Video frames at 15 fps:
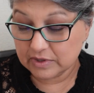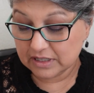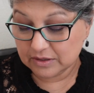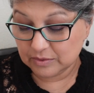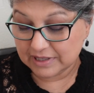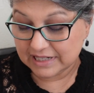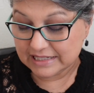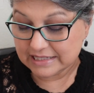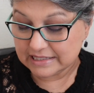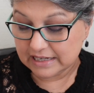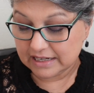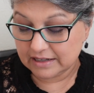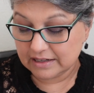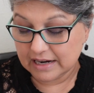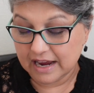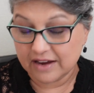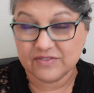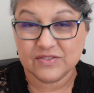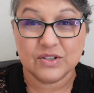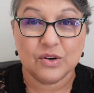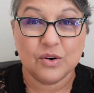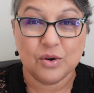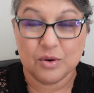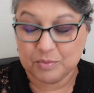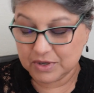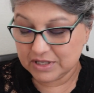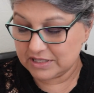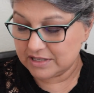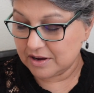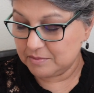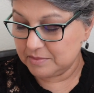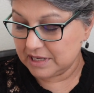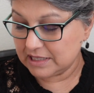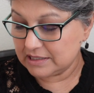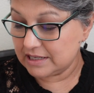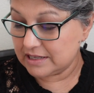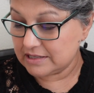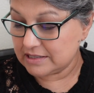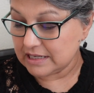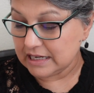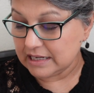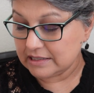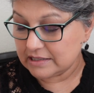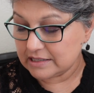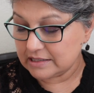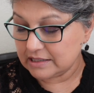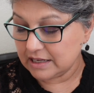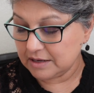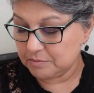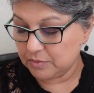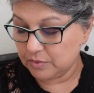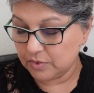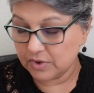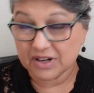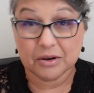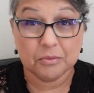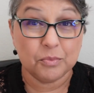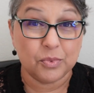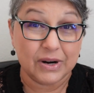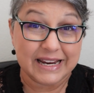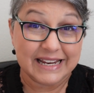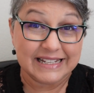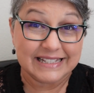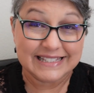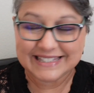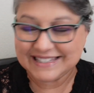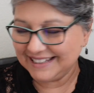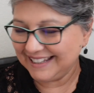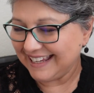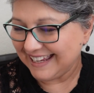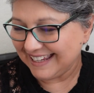read what it said. After Corporate Zombie, it says, Eat, Sleep, Work, Brains.